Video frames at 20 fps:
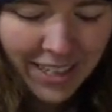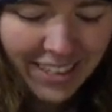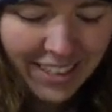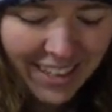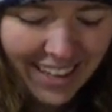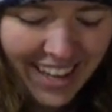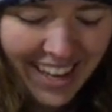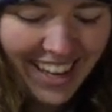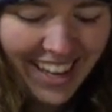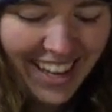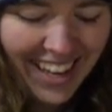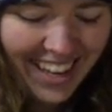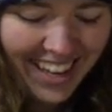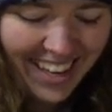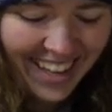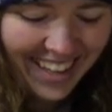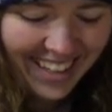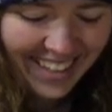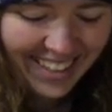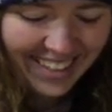there,
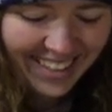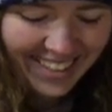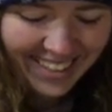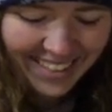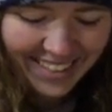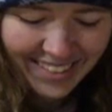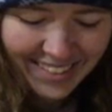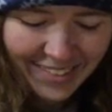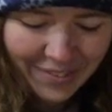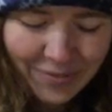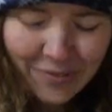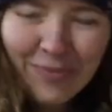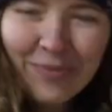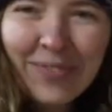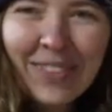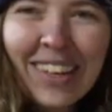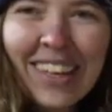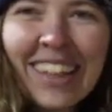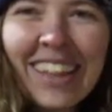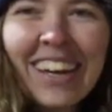there are some
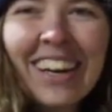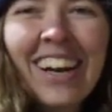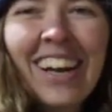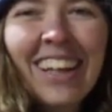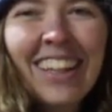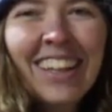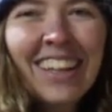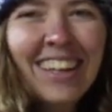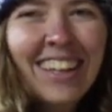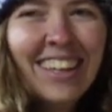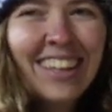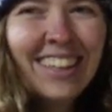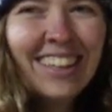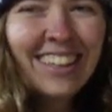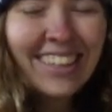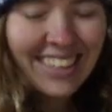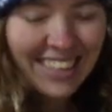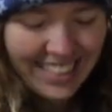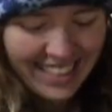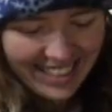skeletons there.
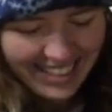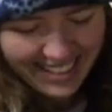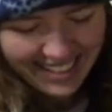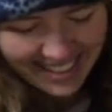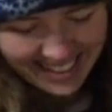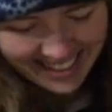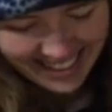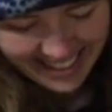Yes.